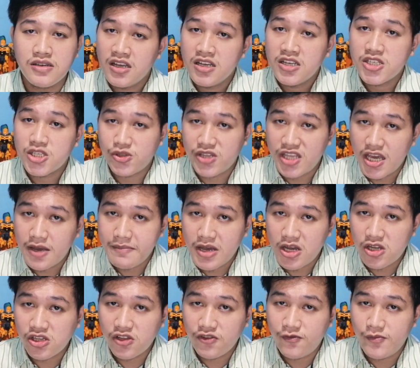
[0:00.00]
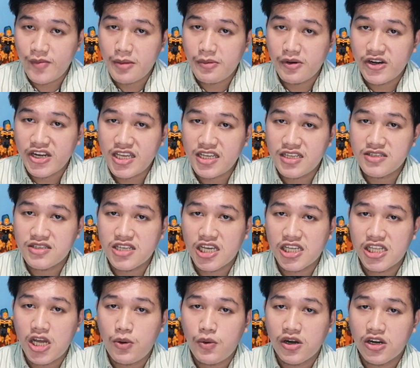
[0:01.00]
So the amount of memory inside
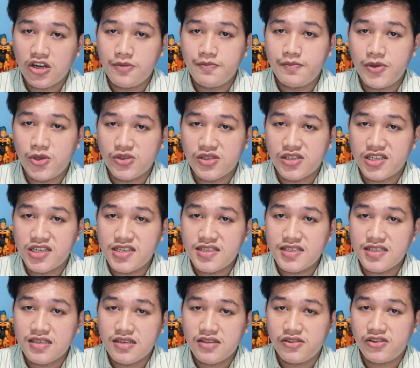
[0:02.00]
our computers,